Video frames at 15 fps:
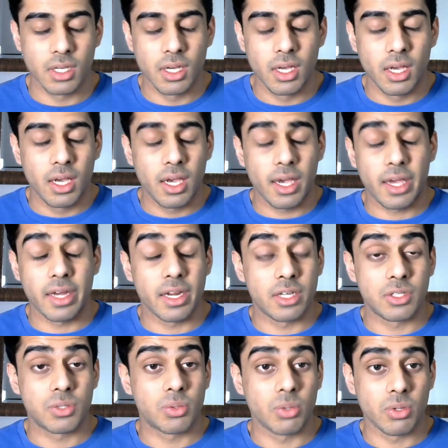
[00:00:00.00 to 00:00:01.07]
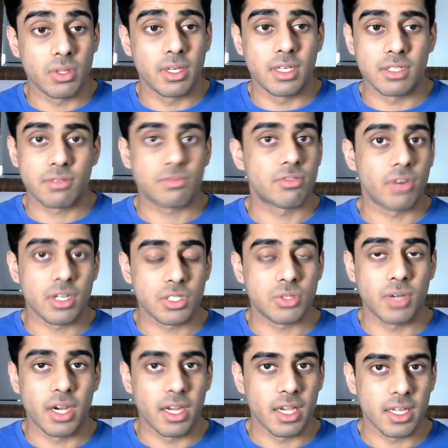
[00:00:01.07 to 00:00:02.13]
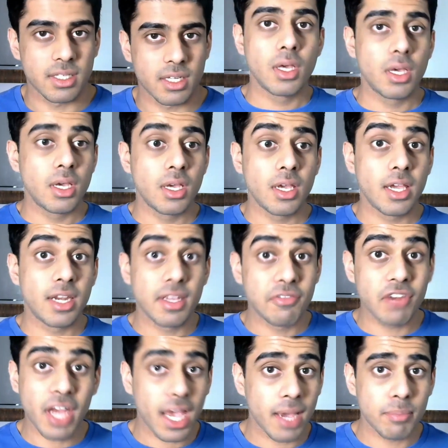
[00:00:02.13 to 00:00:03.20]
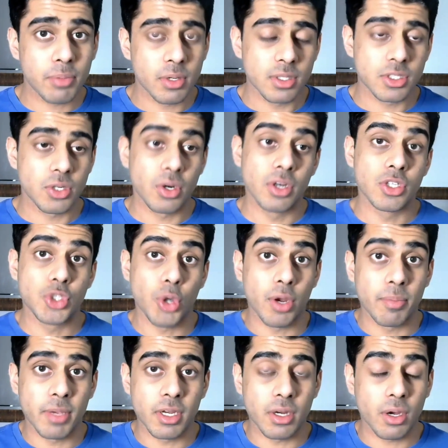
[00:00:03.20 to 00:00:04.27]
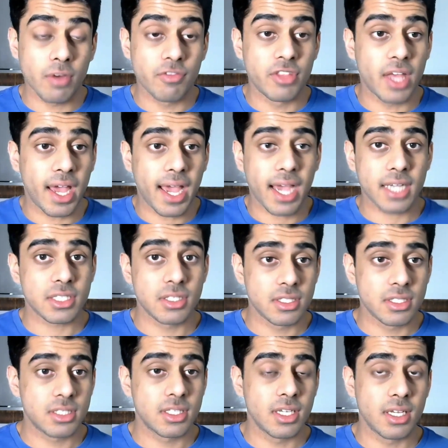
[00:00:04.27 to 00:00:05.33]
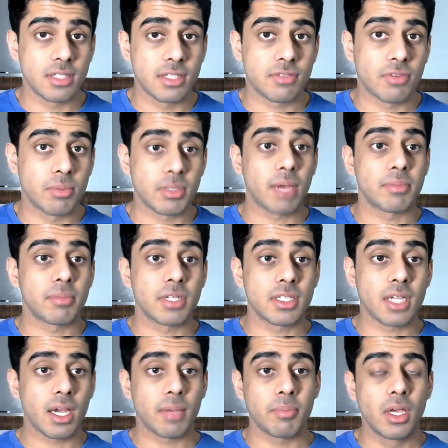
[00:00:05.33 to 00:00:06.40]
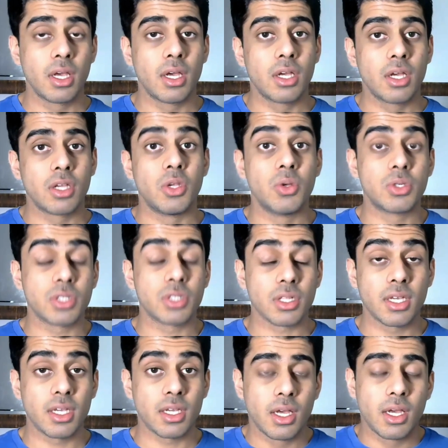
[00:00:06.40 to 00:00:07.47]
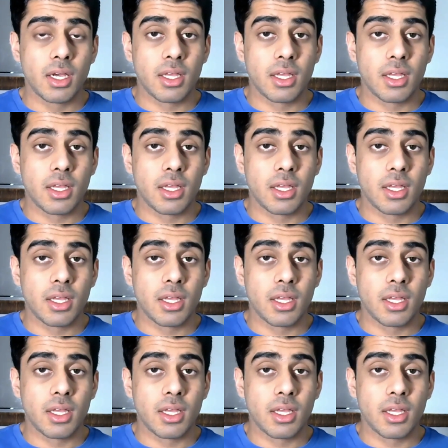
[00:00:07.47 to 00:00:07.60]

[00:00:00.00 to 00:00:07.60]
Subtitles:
and it truly is frustrating at times. It even hampers your enjoyment of the action scenes from time to time. Usually, the